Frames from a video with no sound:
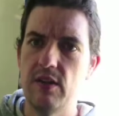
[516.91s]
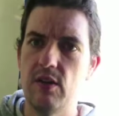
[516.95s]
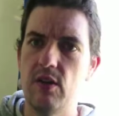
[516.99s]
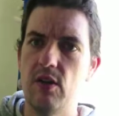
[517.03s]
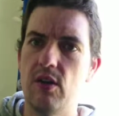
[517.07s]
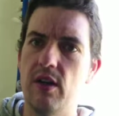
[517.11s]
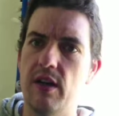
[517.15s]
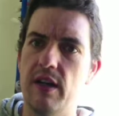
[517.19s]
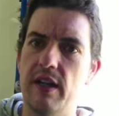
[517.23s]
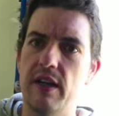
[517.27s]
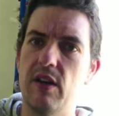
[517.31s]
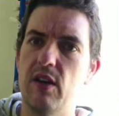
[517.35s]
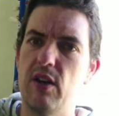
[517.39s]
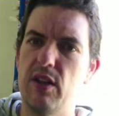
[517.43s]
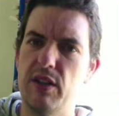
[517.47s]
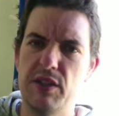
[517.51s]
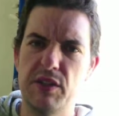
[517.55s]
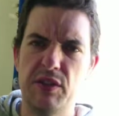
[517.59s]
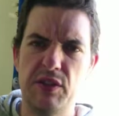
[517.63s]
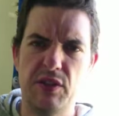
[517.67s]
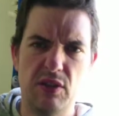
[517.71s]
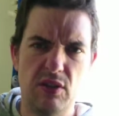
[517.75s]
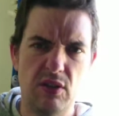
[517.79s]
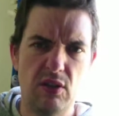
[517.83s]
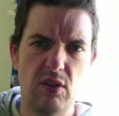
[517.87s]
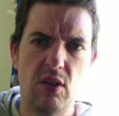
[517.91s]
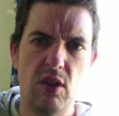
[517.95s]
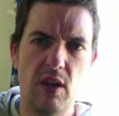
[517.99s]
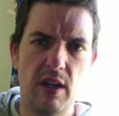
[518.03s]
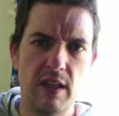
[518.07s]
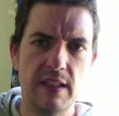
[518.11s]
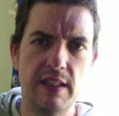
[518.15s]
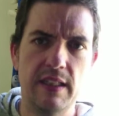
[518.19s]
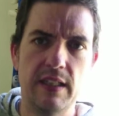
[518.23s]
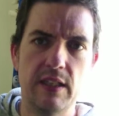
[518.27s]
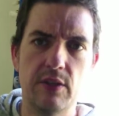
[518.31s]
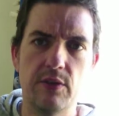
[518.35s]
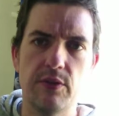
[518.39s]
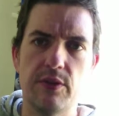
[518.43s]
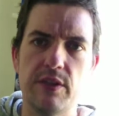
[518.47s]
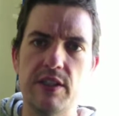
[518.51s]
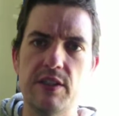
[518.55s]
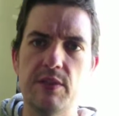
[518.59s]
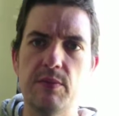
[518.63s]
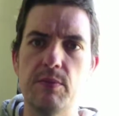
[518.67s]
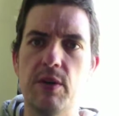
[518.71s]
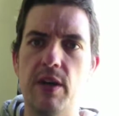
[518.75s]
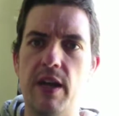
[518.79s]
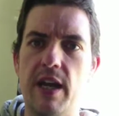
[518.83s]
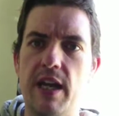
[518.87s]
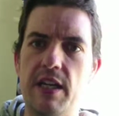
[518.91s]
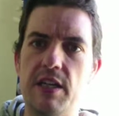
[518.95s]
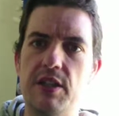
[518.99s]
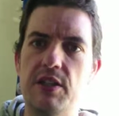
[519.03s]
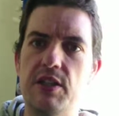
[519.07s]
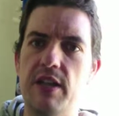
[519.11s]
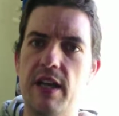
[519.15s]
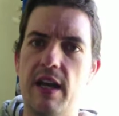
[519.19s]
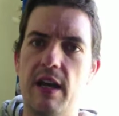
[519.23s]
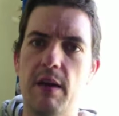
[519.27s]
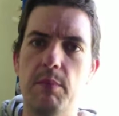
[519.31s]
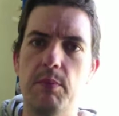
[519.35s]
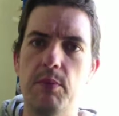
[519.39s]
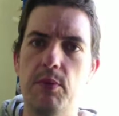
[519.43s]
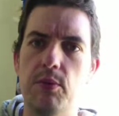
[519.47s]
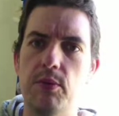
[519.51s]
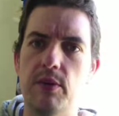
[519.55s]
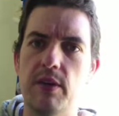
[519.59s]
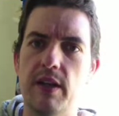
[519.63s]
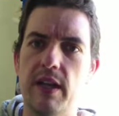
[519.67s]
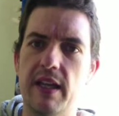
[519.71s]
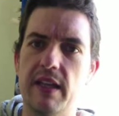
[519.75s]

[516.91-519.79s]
I just slightly increased my energy output